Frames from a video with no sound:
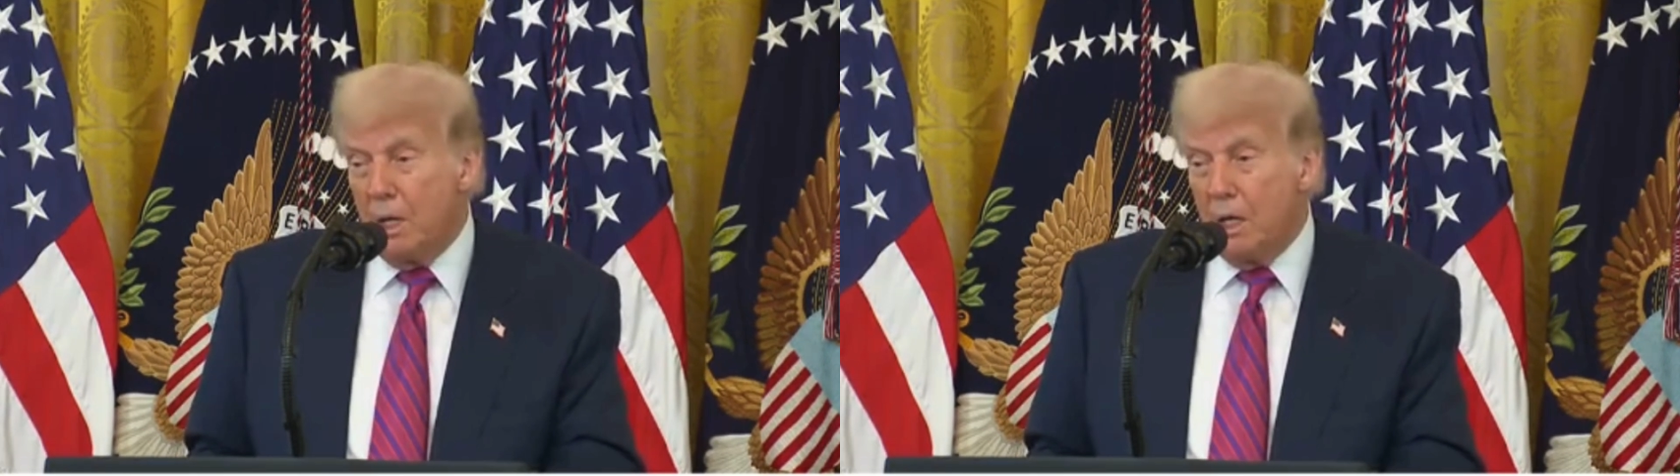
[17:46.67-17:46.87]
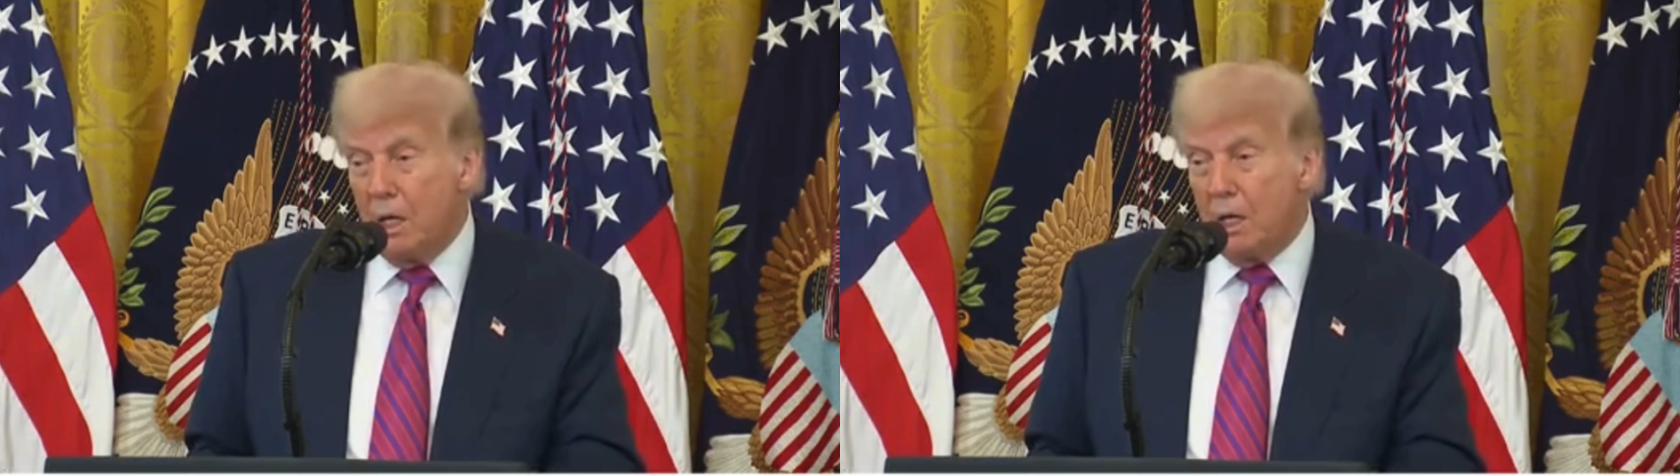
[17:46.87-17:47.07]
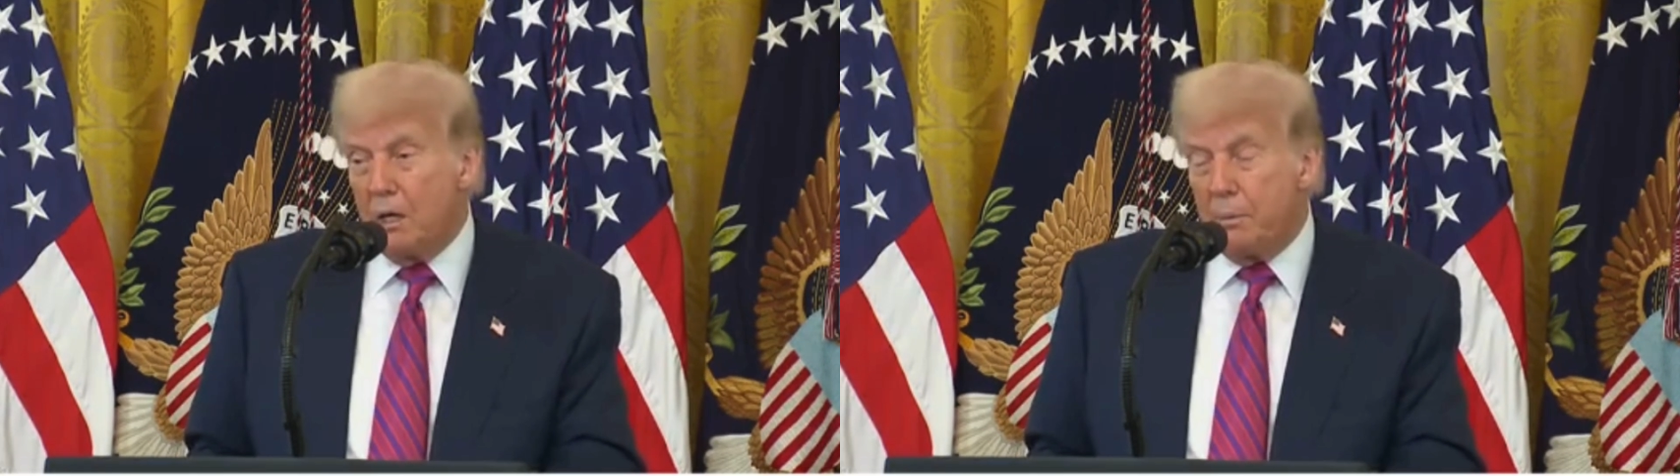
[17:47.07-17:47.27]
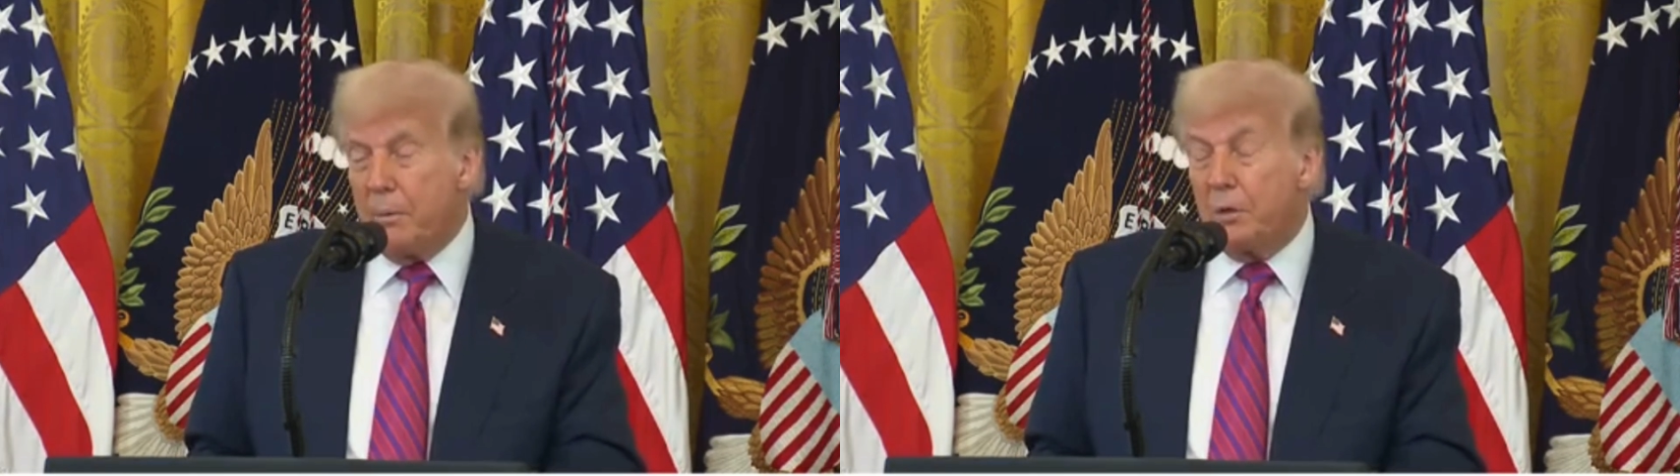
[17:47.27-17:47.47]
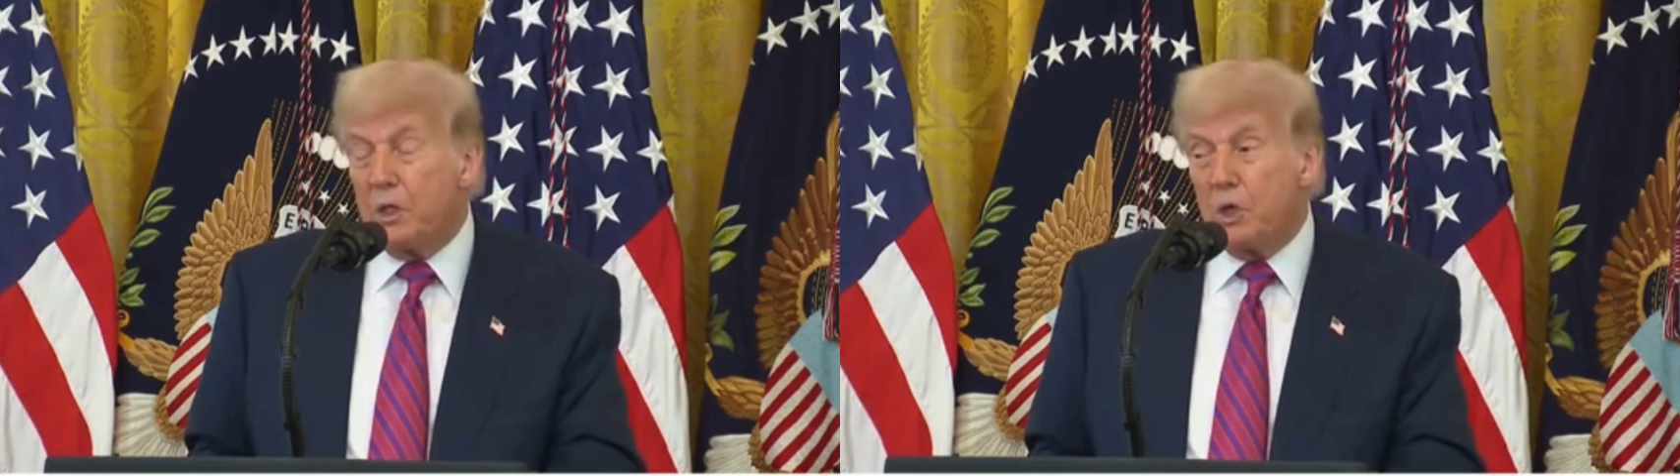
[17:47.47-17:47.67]
You know,
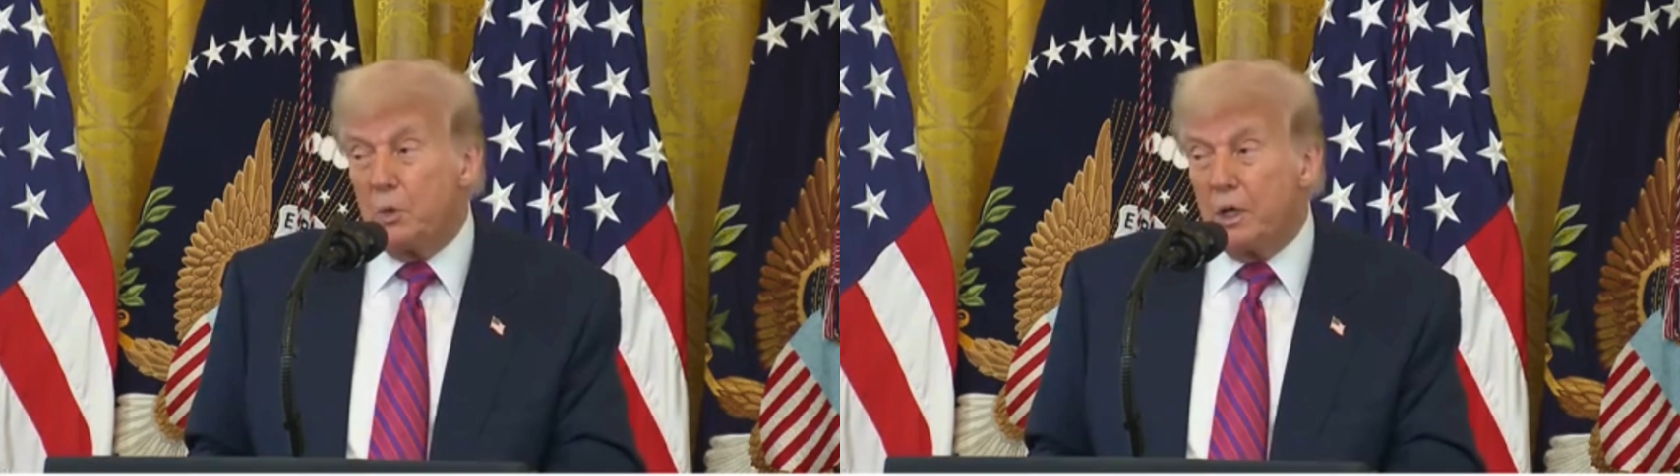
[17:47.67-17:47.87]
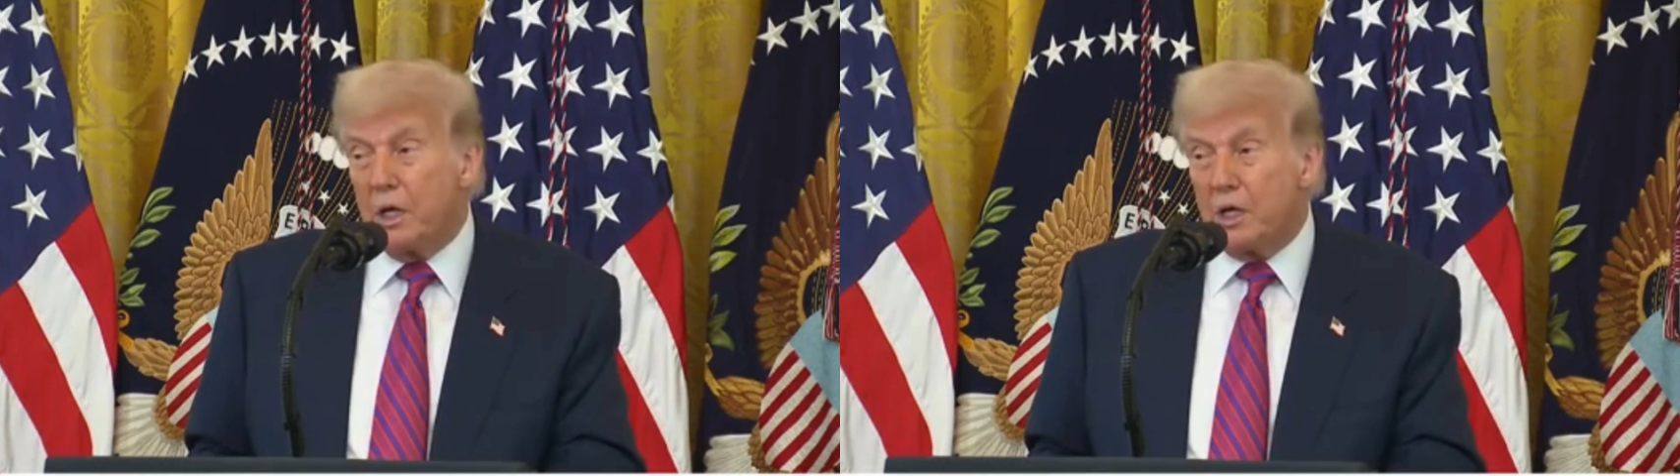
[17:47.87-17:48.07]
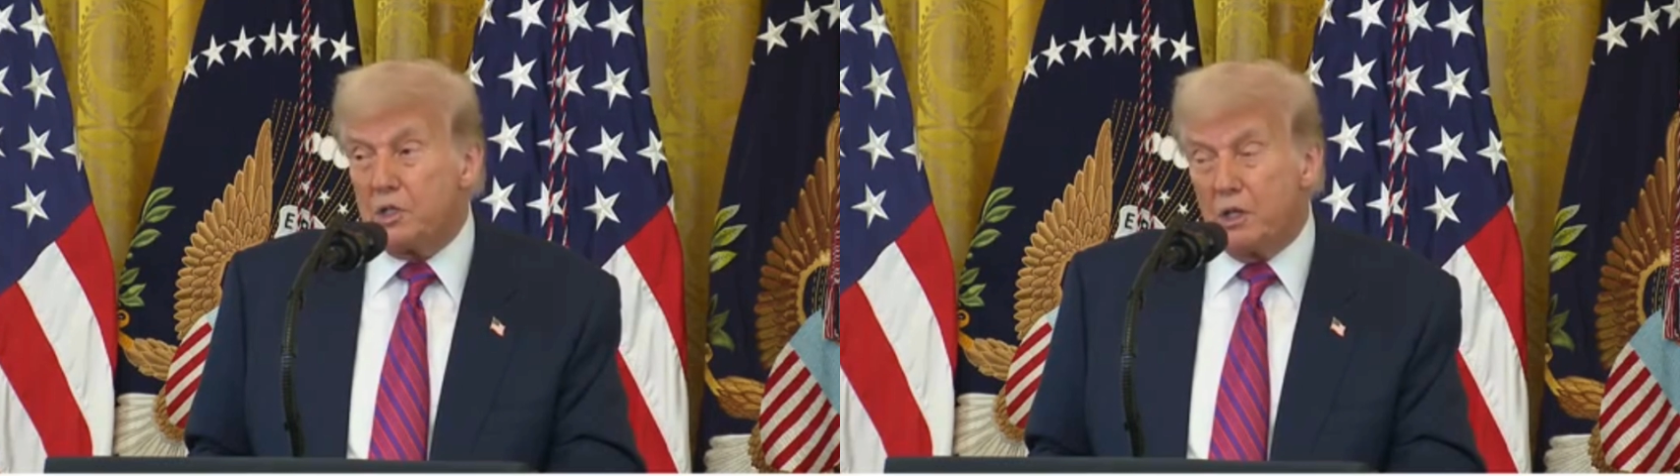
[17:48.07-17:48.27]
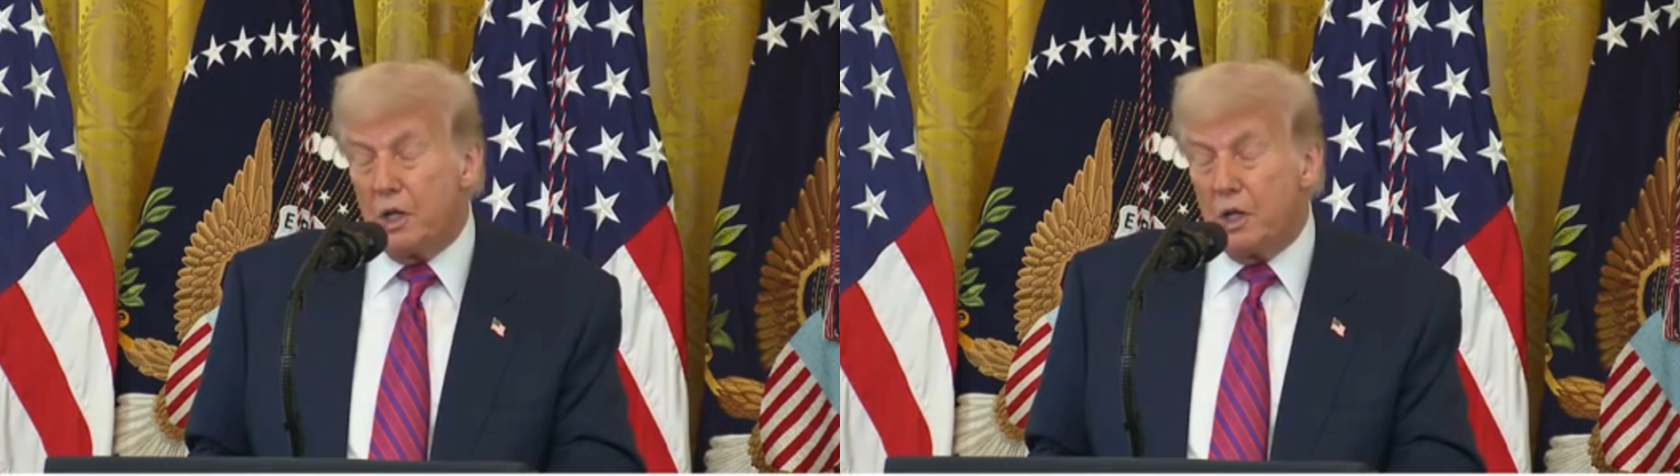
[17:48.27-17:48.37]
people don't realize it.